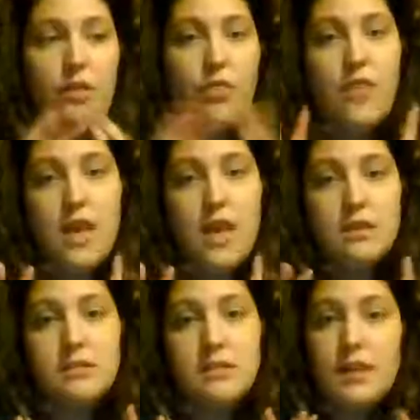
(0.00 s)

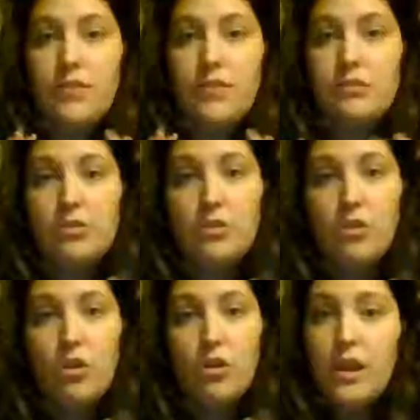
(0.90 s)
things in the
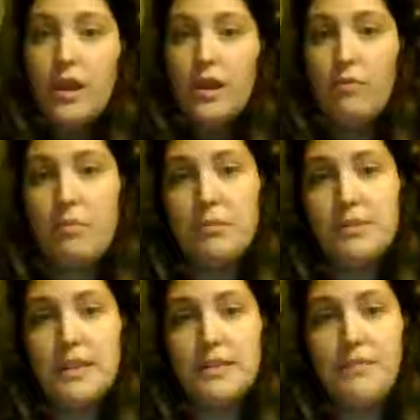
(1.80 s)
circle
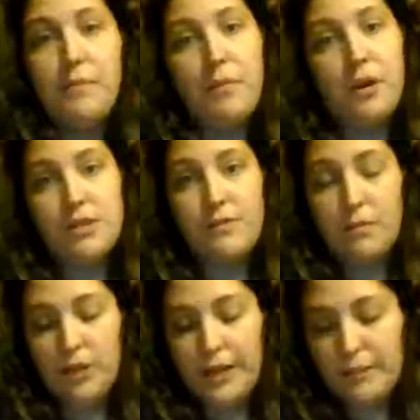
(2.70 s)
represent different parts of
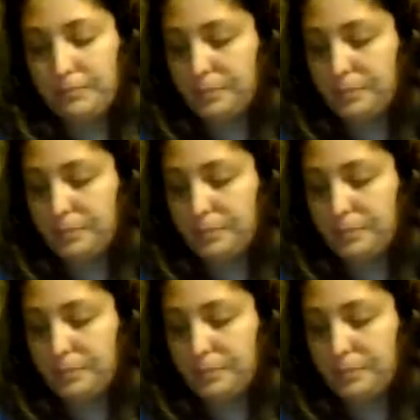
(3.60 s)
our blood.